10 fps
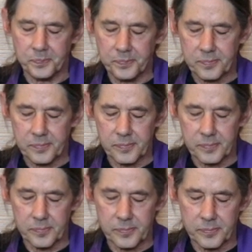
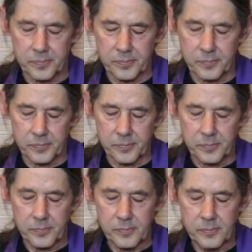
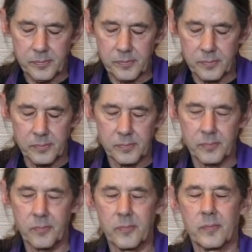
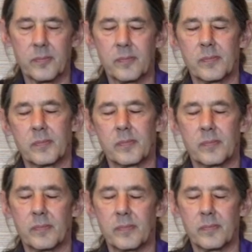
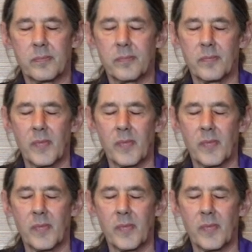Nobody speaks.